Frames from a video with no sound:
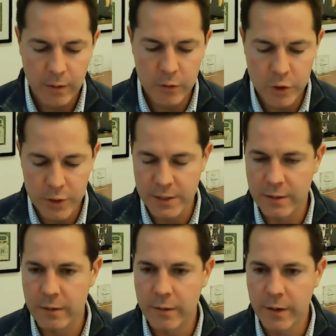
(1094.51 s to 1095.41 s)
just
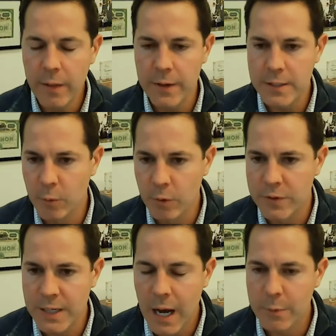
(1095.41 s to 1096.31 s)
done this, it would have
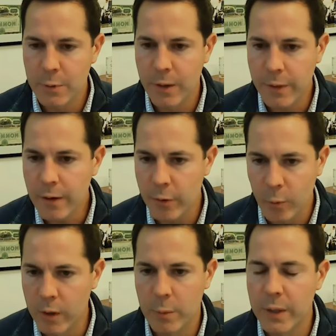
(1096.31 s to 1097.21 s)
stopped it right there. There
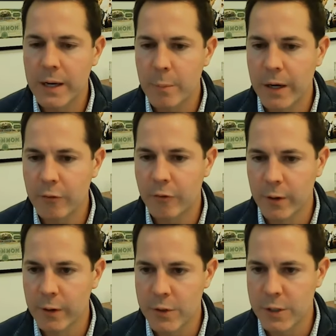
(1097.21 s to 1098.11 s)
wouldn't have been any bank
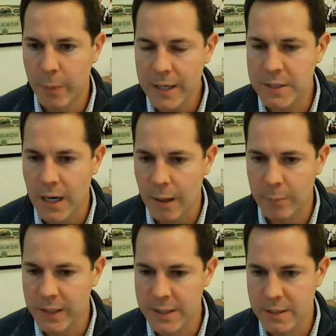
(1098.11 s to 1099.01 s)
failures to backstop
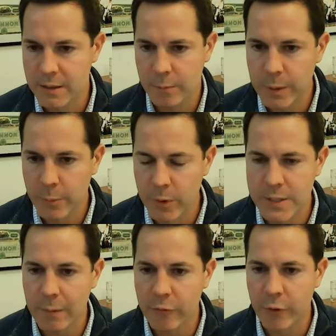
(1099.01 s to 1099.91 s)
because the people would have
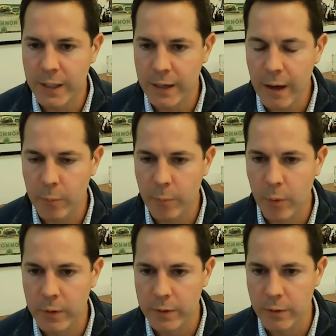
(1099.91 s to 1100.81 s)
stopped freaking out and
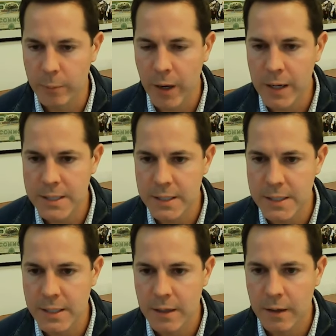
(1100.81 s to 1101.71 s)
pulling their
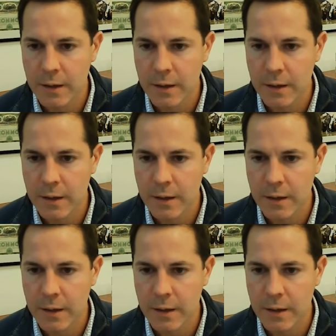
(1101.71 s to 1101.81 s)
deposits,